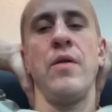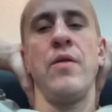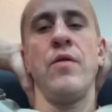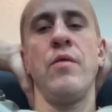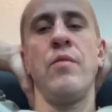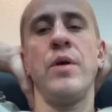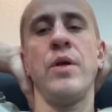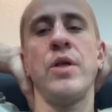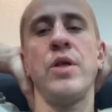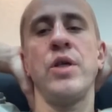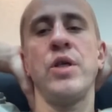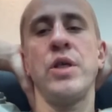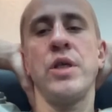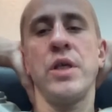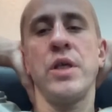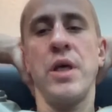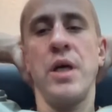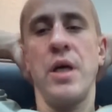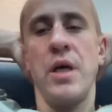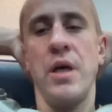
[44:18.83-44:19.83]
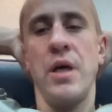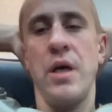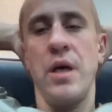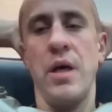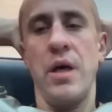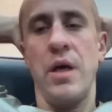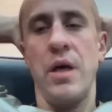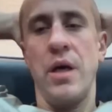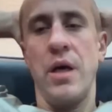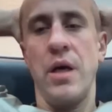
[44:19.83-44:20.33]
Tomasz,
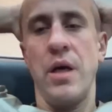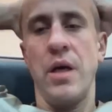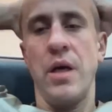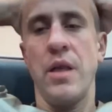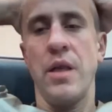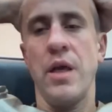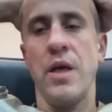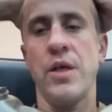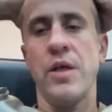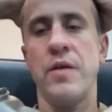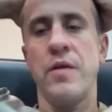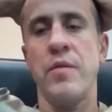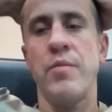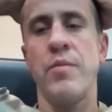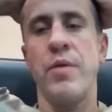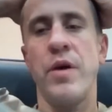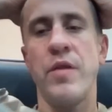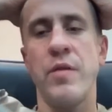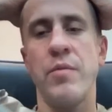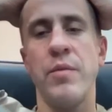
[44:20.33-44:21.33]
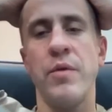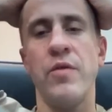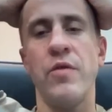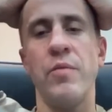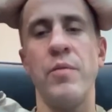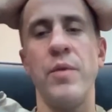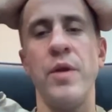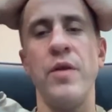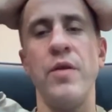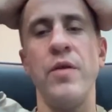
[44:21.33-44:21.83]
Sasha, is it possible to
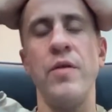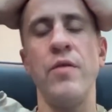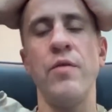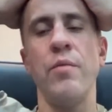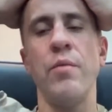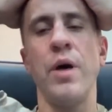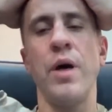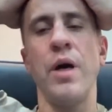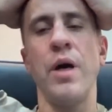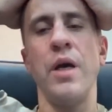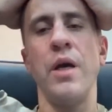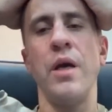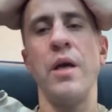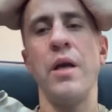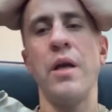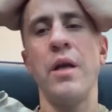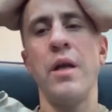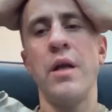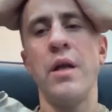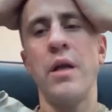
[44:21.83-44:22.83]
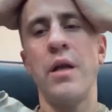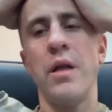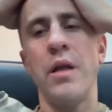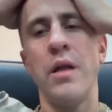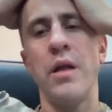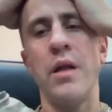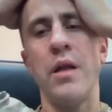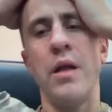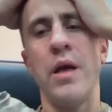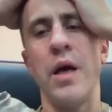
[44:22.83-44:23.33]
meet you in
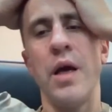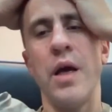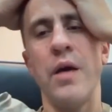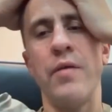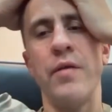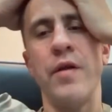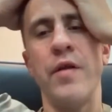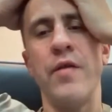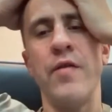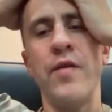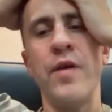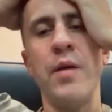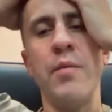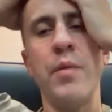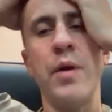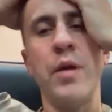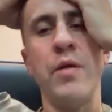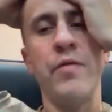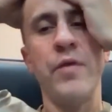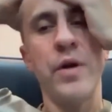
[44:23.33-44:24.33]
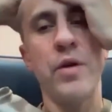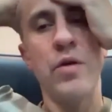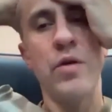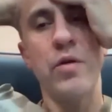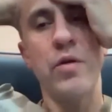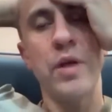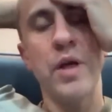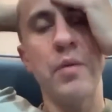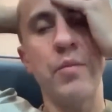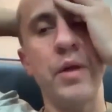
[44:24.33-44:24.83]
Dubai? I have an NTA
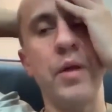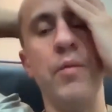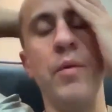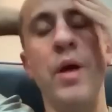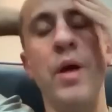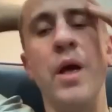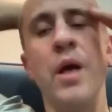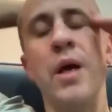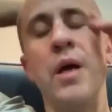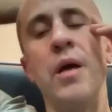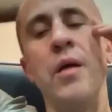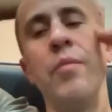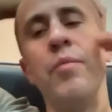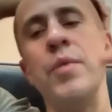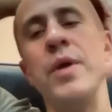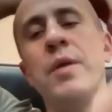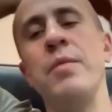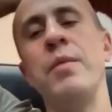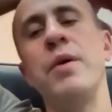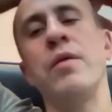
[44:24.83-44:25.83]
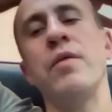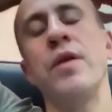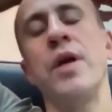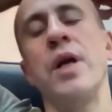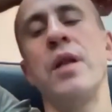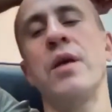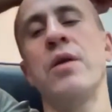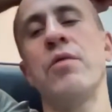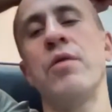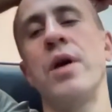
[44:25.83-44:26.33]
manufacturing company. Pin me on
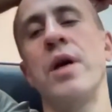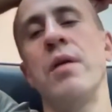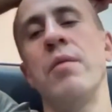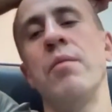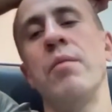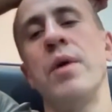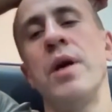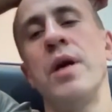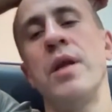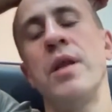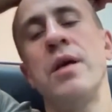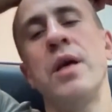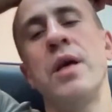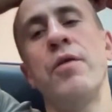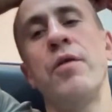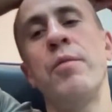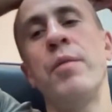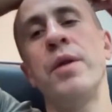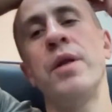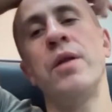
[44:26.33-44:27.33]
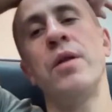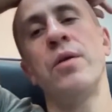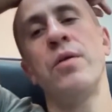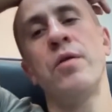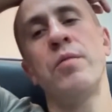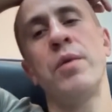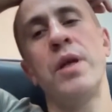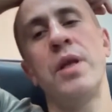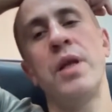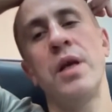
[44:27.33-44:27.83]
Telegram. I think everybody
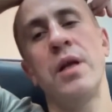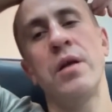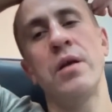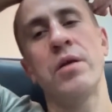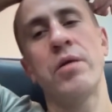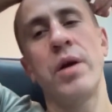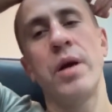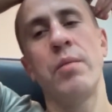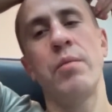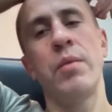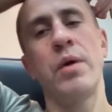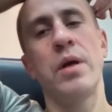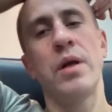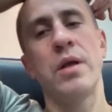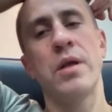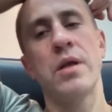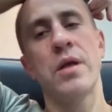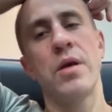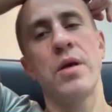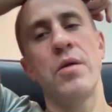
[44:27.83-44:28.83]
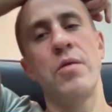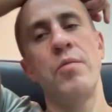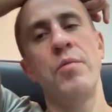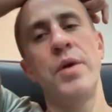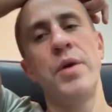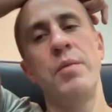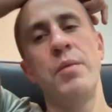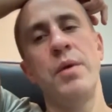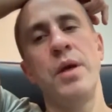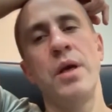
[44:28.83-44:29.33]
knows my Telegram. So
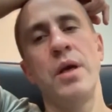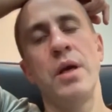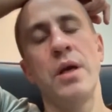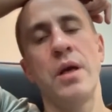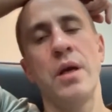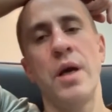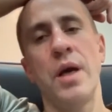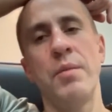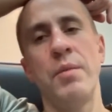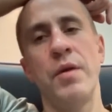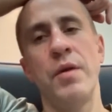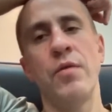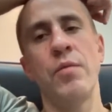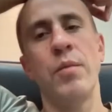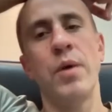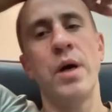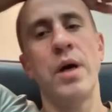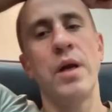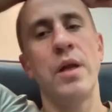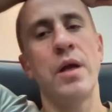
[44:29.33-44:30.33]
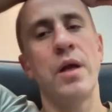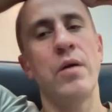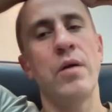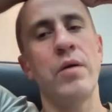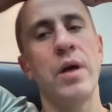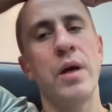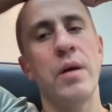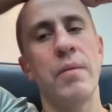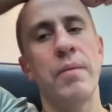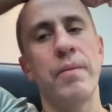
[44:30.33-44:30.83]
pin me. I'm in Dubai now,
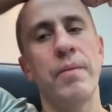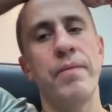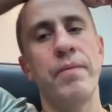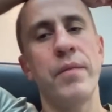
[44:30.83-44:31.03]
yeah.